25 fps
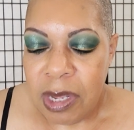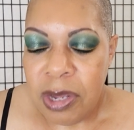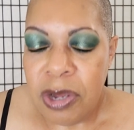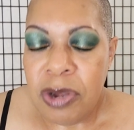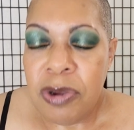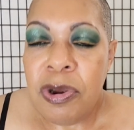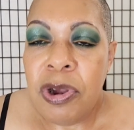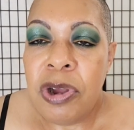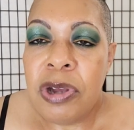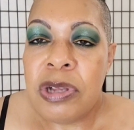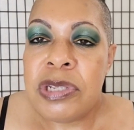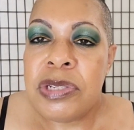
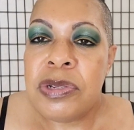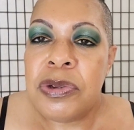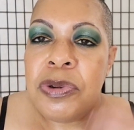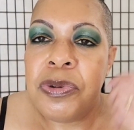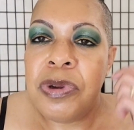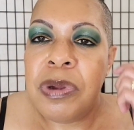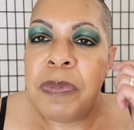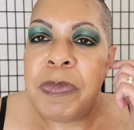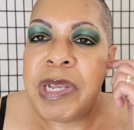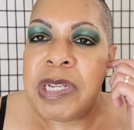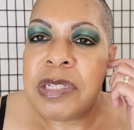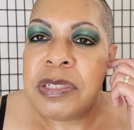Oh, also
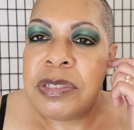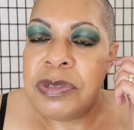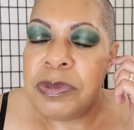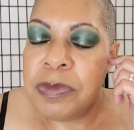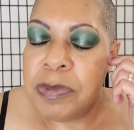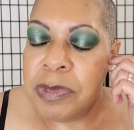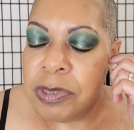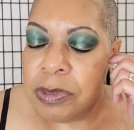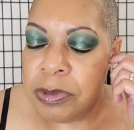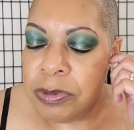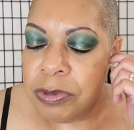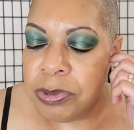going back to
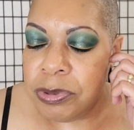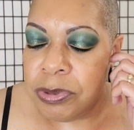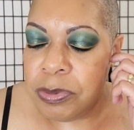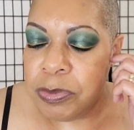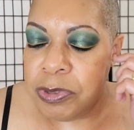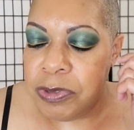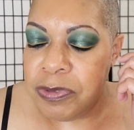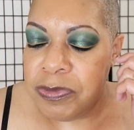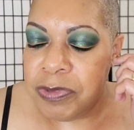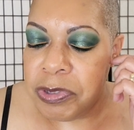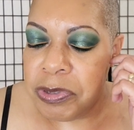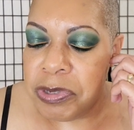
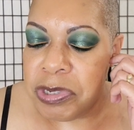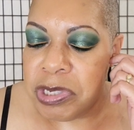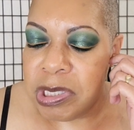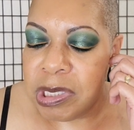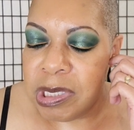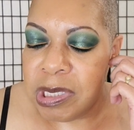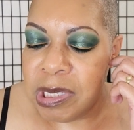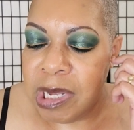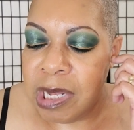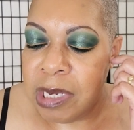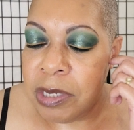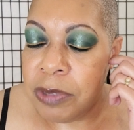YouTube
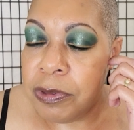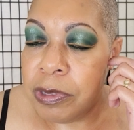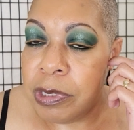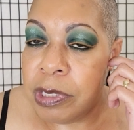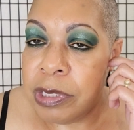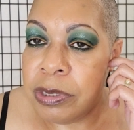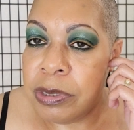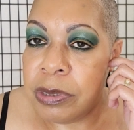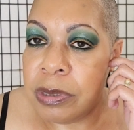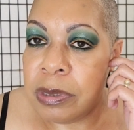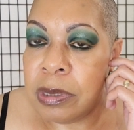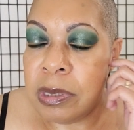University, I know
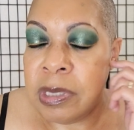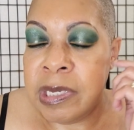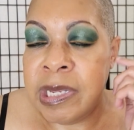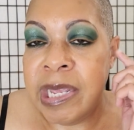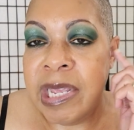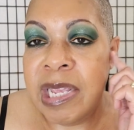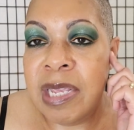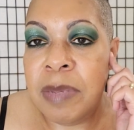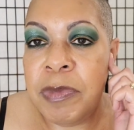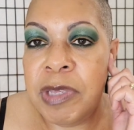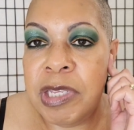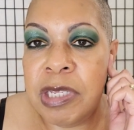their
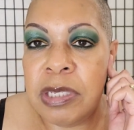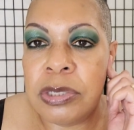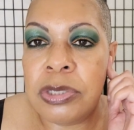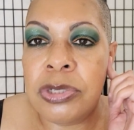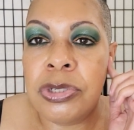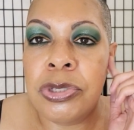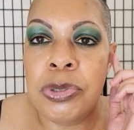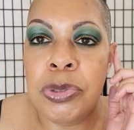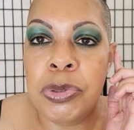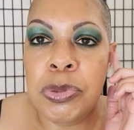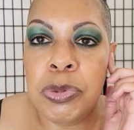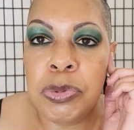gaming is
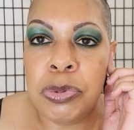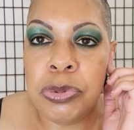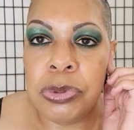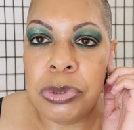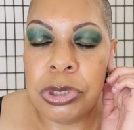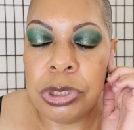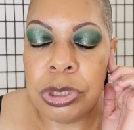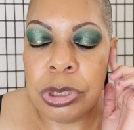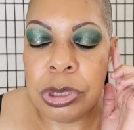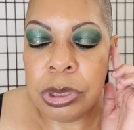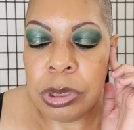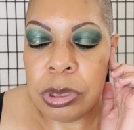
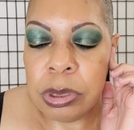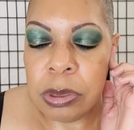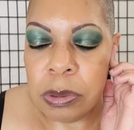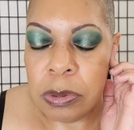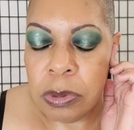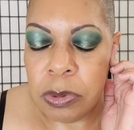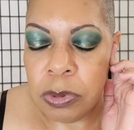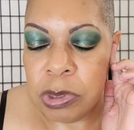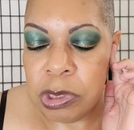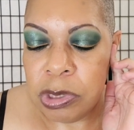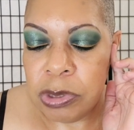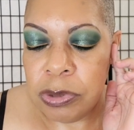huge
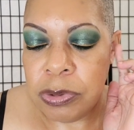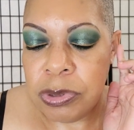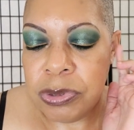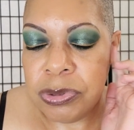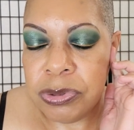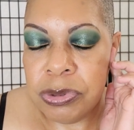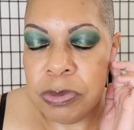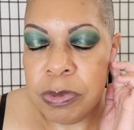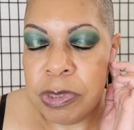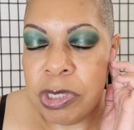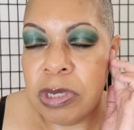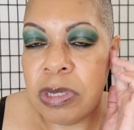on
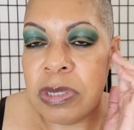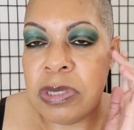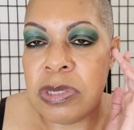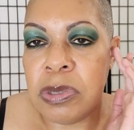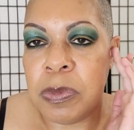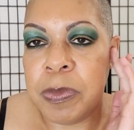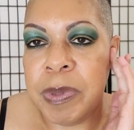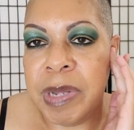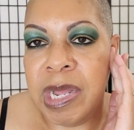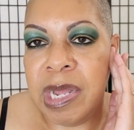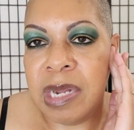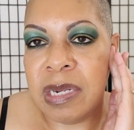YouTube, and
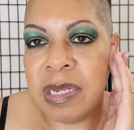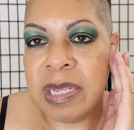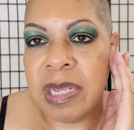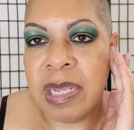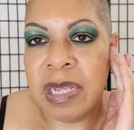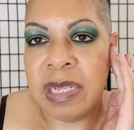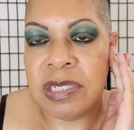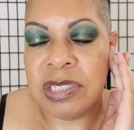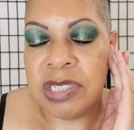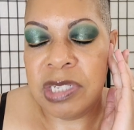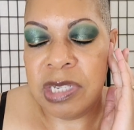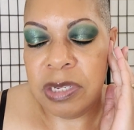also
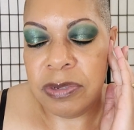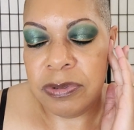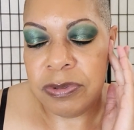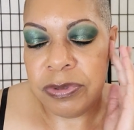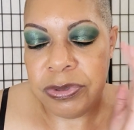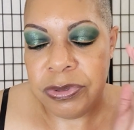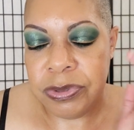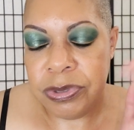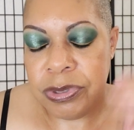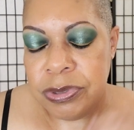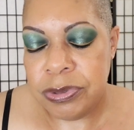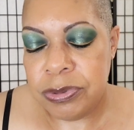podcast
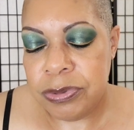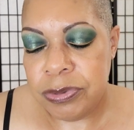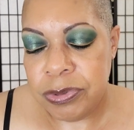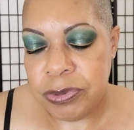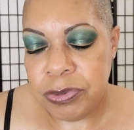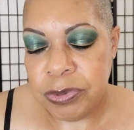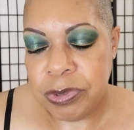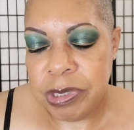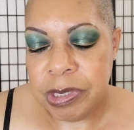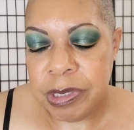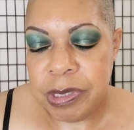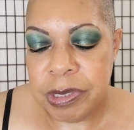channels are huge
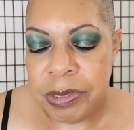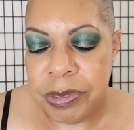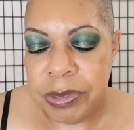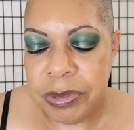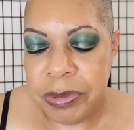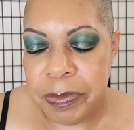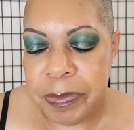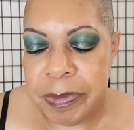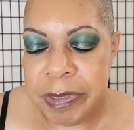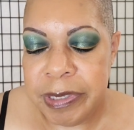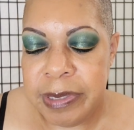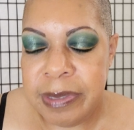on
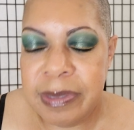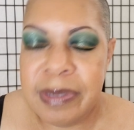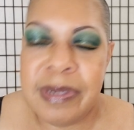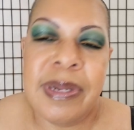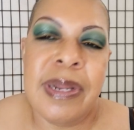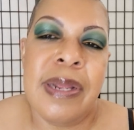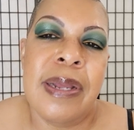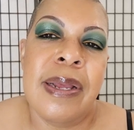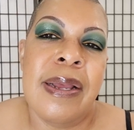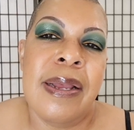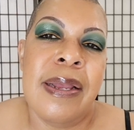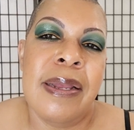here, but
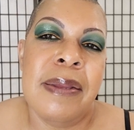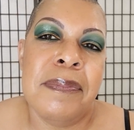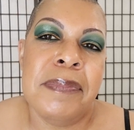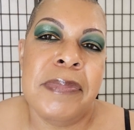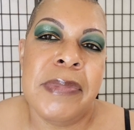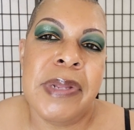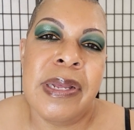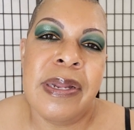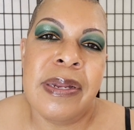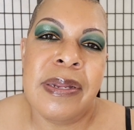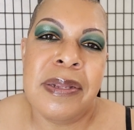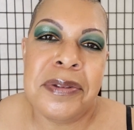I'm
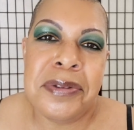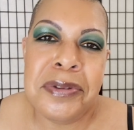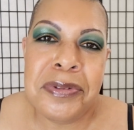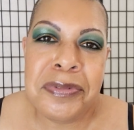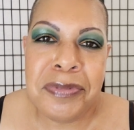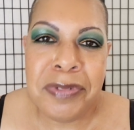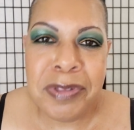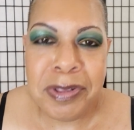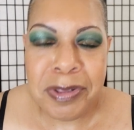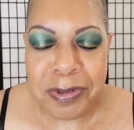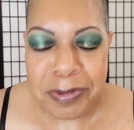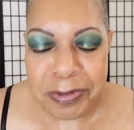not here
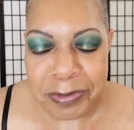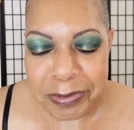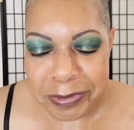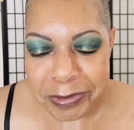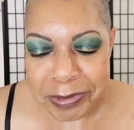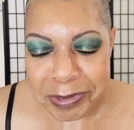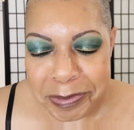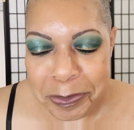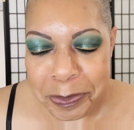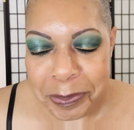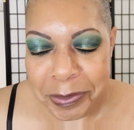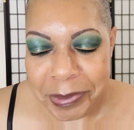for
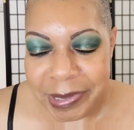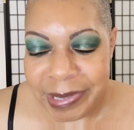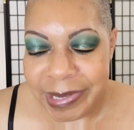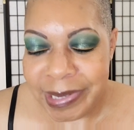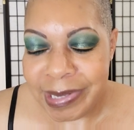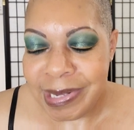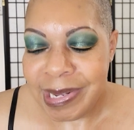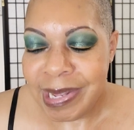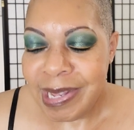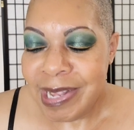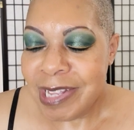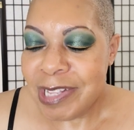those.
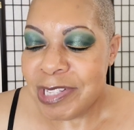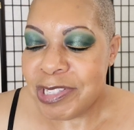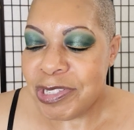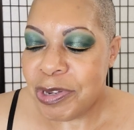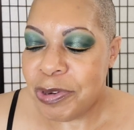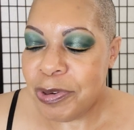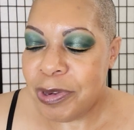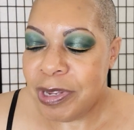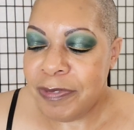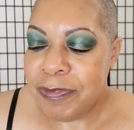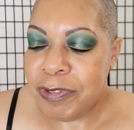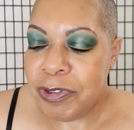But
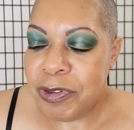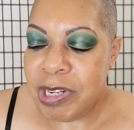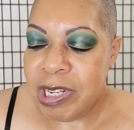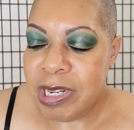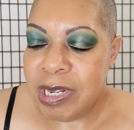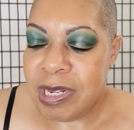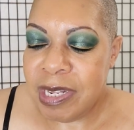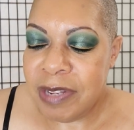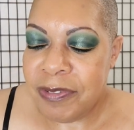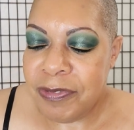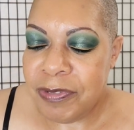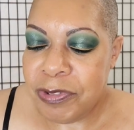so if you
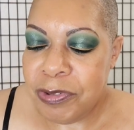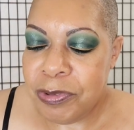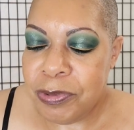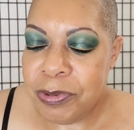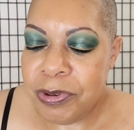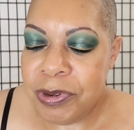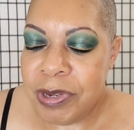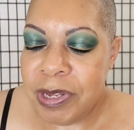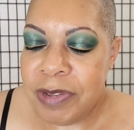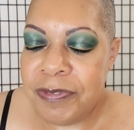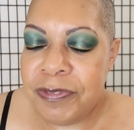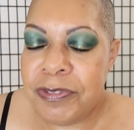didn't, if
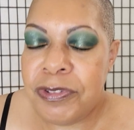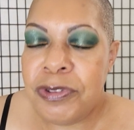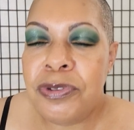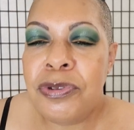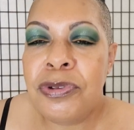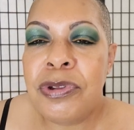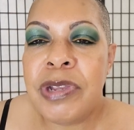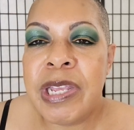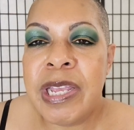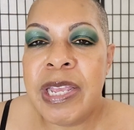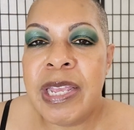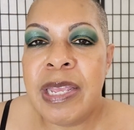you if
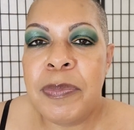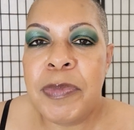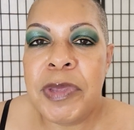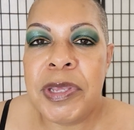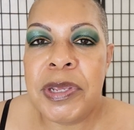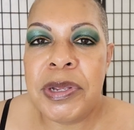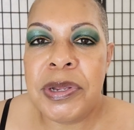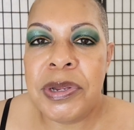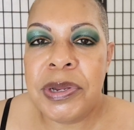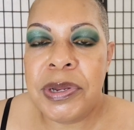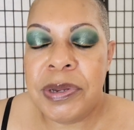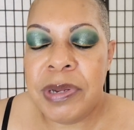you came
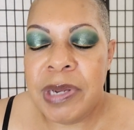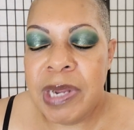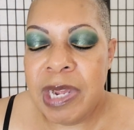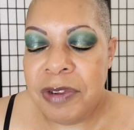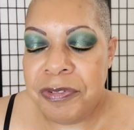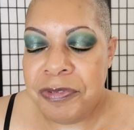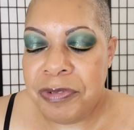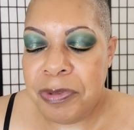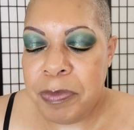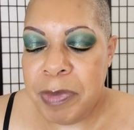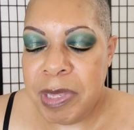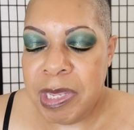here
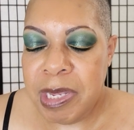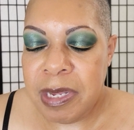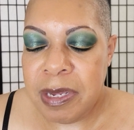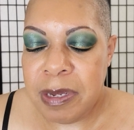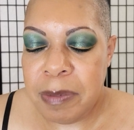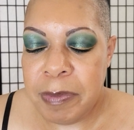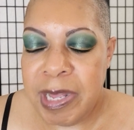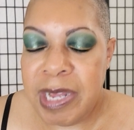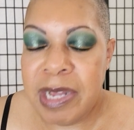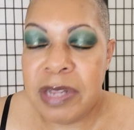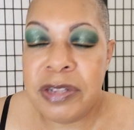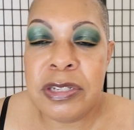not for
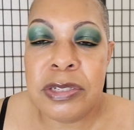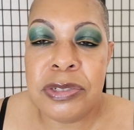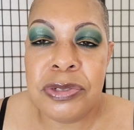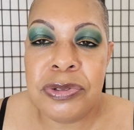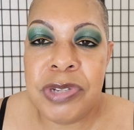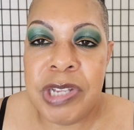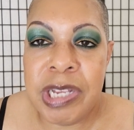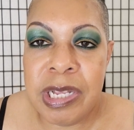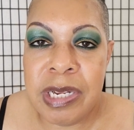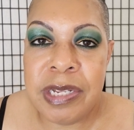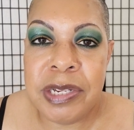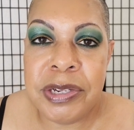makeup, how did you
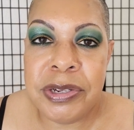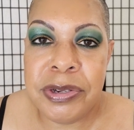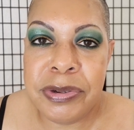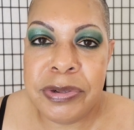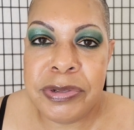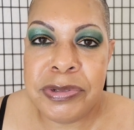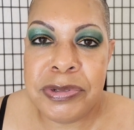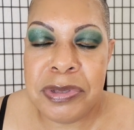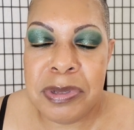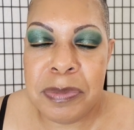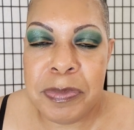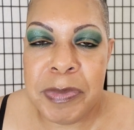get here
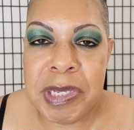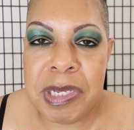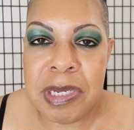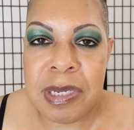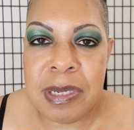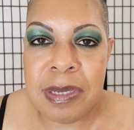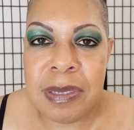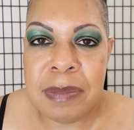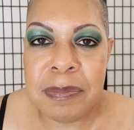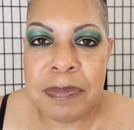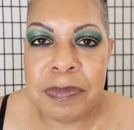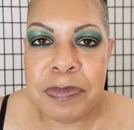to the
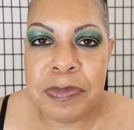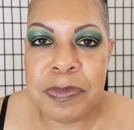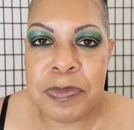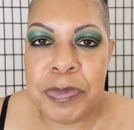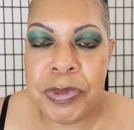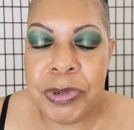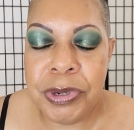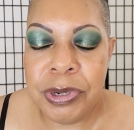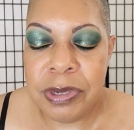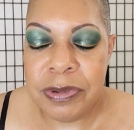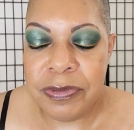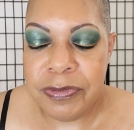makeup
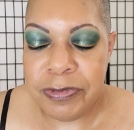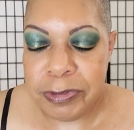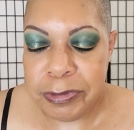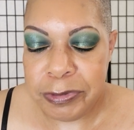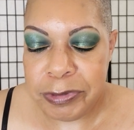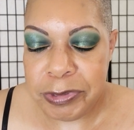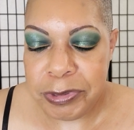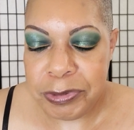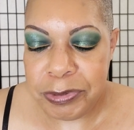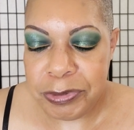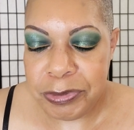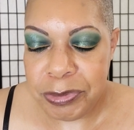part of
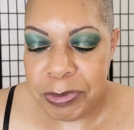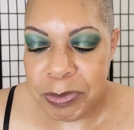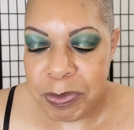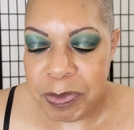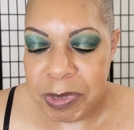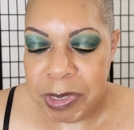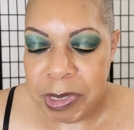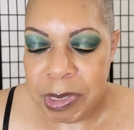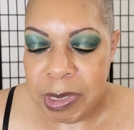YouTube?